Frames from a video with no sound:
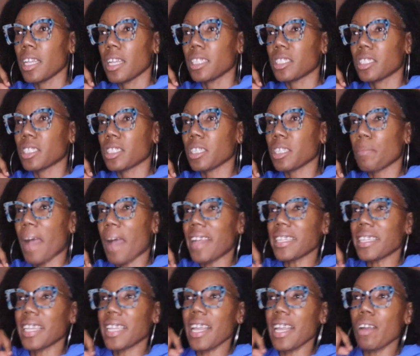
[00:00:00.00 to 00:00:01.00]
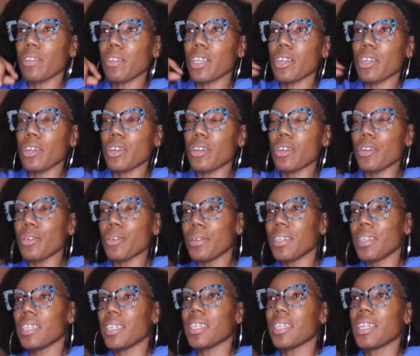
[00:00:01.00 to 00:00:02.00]
She about to kill you.
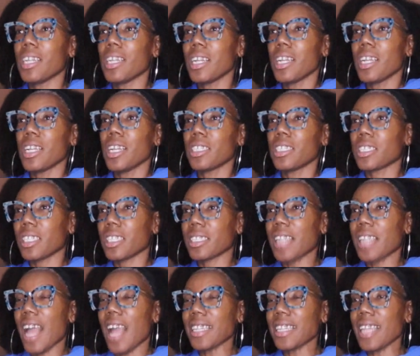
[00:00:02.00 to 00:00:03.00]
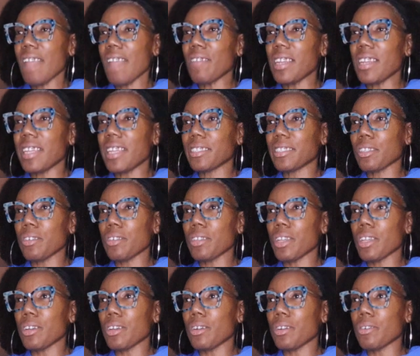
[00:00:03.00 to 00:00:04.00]
She's not giving it to
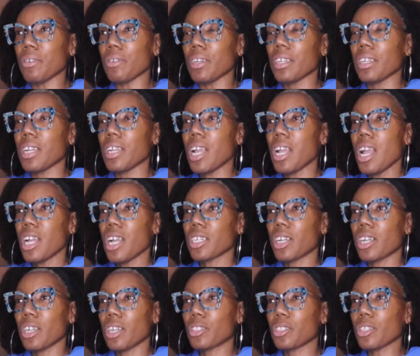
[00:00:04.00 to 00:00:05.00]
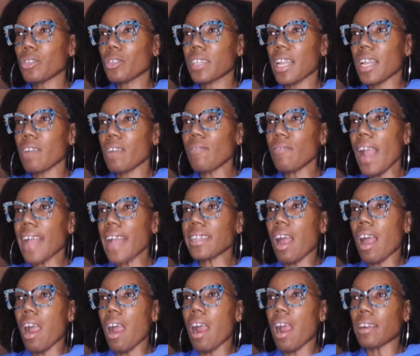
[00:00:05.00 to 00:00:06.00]
you. Cause you killed
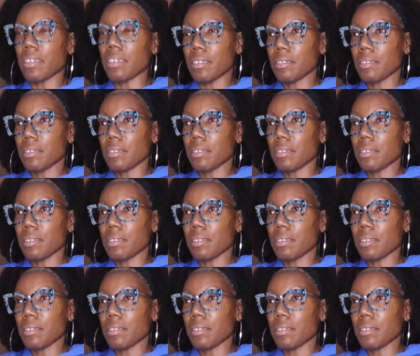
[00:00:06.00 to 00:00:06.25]
Ragnar.